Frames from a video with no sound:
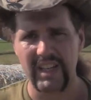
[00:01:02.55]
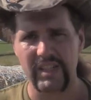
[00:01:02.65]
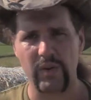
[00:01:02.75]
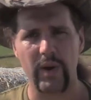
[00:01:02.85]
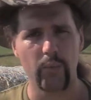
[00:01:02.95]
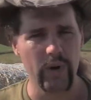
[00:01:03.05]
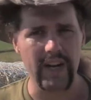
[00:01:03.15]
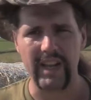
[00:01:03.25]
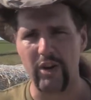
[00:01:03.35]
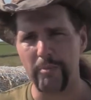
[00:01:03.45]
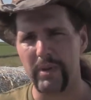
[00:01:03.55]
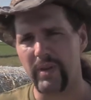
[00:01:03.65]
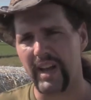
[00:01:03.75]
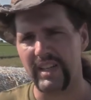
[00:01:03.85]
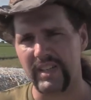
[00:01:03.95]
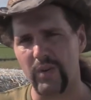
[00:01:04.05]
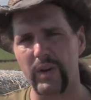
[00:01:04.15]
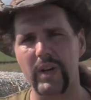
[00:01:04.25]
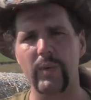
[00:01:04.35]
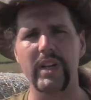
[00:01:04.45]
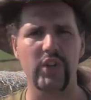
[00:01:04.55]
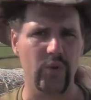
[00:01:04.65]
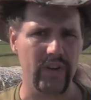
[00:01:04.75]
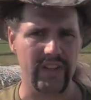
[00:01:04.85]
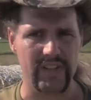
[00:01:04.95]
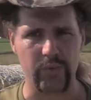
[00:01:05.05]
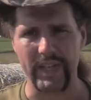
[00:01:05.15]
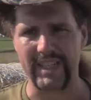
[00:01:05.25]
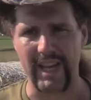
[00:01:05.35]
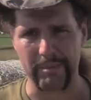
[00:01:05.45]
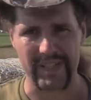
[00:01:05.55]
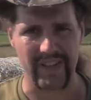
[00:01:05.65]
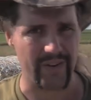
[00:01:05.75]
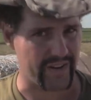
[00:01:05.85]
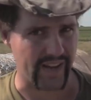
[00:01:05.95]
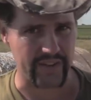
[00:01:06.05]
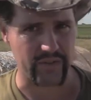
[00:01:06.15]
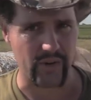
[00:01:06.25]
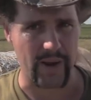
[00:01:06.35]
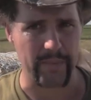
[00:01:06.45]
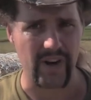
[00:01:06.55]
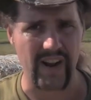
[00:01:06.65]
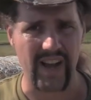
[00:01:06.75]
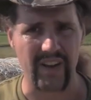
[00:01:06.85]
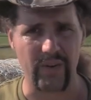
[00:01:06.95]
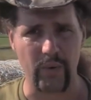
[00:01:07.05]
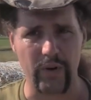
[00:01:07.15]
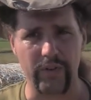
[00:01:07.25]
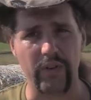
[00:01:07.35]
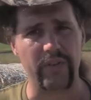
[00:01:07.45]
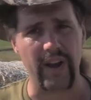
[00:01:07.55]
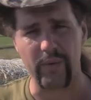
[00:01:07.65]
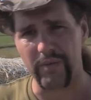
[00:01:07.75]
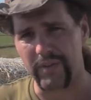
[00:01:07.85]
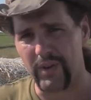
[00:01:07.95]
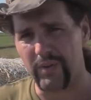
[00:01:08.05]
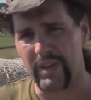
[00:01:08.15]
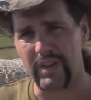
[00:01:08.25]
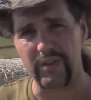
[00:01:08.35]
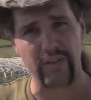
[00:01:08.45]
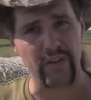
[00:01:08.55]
So I really hope you guys are going to enjoy this week's episode of Tex Grebner Outdoors as I review these